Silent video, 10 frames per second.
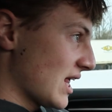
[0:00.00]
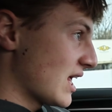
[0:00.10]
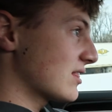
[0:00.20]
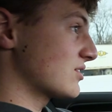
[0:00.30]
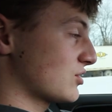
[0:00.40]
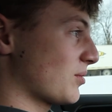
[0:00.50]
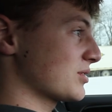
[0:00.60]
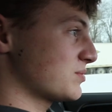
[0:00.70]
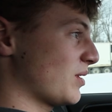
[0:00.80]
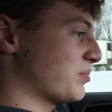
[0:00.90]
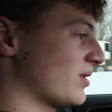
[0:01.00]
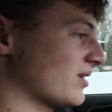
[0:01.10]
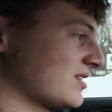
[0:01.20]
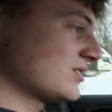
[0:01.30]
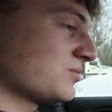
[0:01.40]
Get the TurboSmart
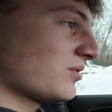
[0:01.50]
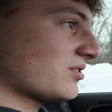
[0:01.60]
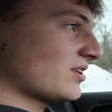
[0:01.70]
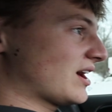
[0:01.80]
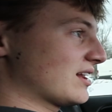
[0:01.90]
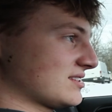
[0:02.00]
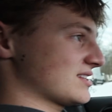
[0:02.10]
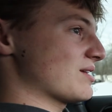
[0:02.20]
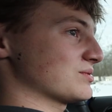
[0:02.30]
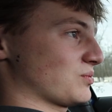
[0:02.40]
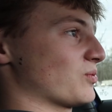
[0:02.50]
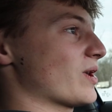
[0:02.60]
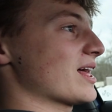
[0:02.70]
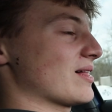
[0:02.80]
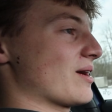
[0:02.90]
part because it's worth it and it sounds
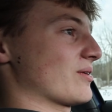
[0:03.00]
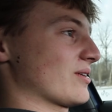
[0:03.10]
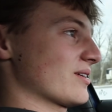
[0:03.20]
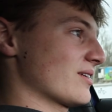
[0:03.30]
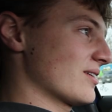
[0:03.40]
way louder.